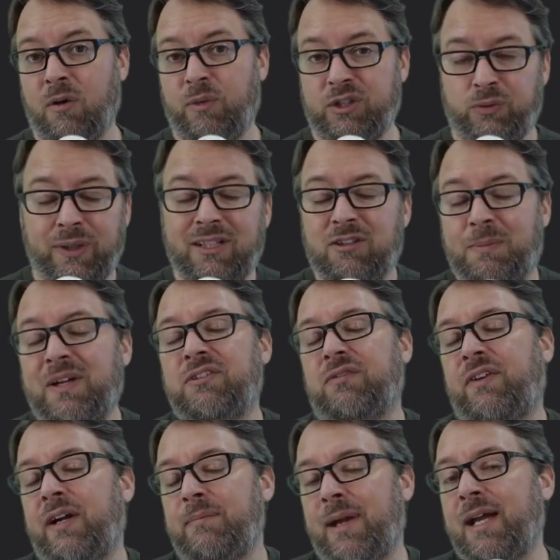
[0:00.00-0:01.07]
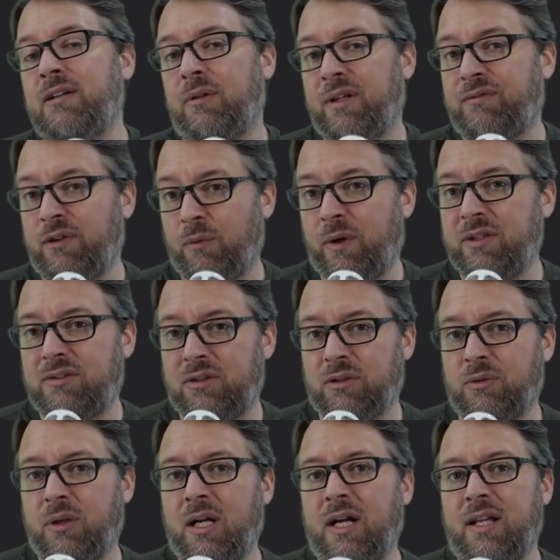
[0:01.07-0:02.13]
which we can specify manually if we want
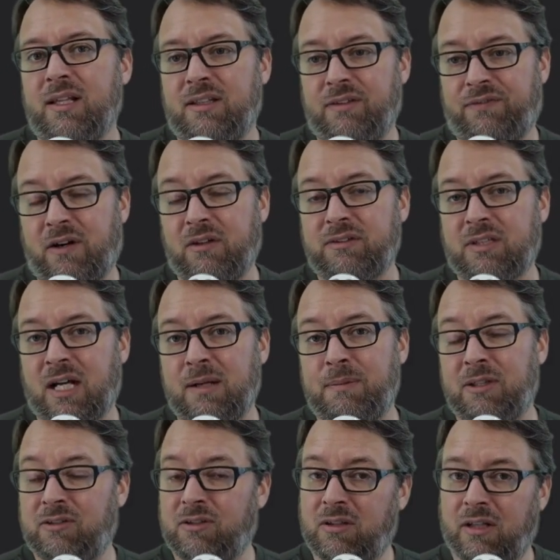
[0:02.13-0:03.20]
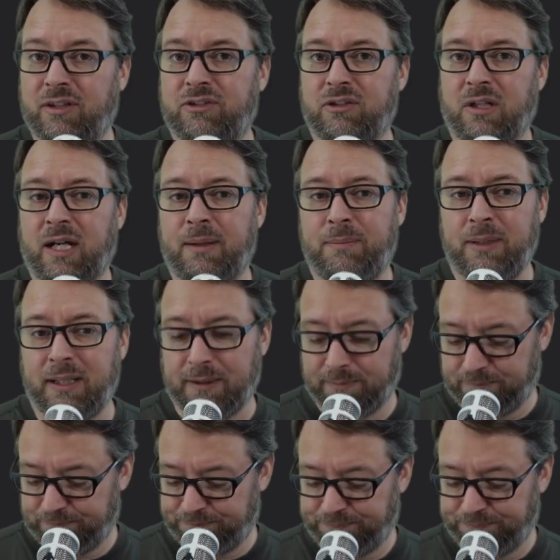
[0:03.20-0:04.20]
to, the default type is cluster IP.